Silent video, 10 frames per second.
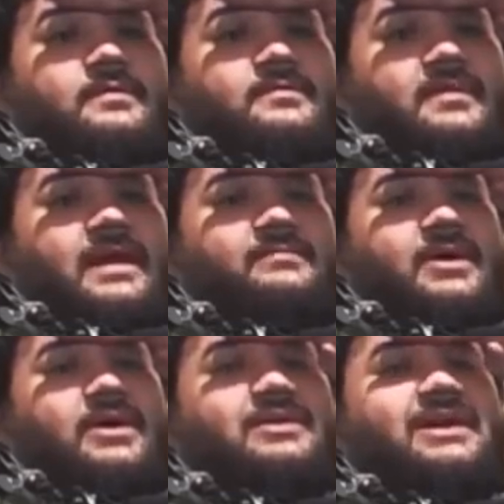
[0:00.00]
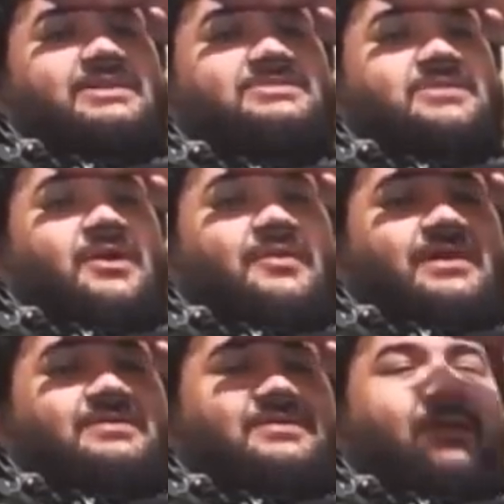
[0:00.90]
That ball is
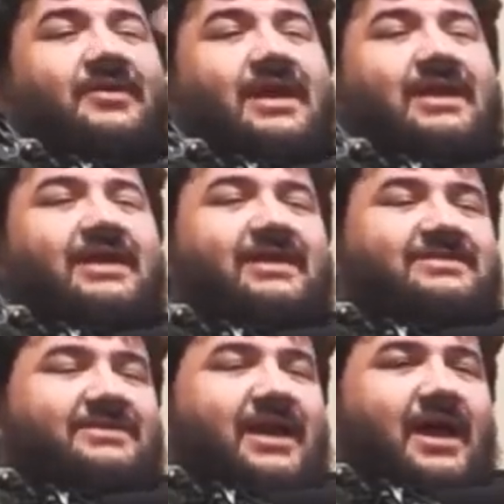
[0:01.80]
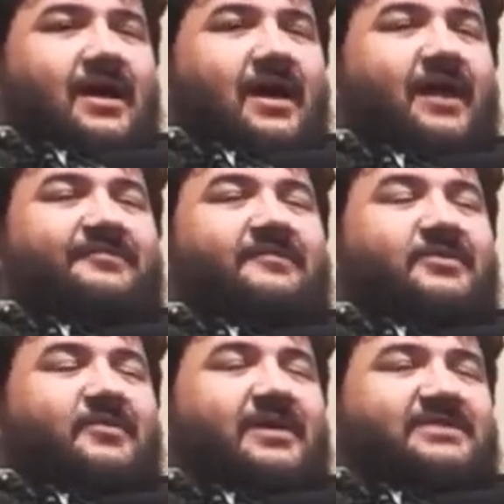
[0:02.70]
going, and it is off of
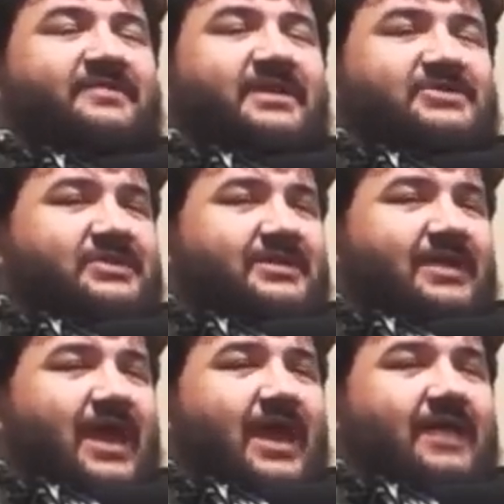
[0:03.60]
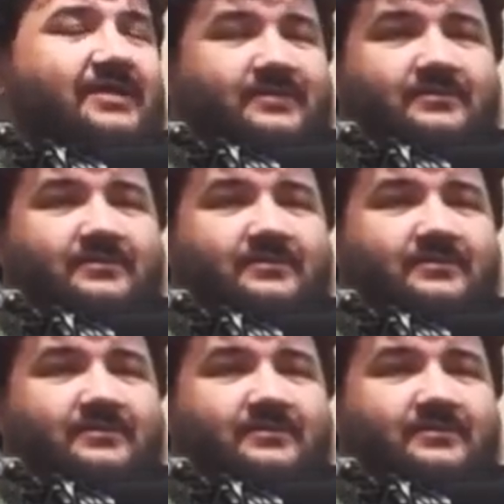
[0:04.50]
the reservation, and...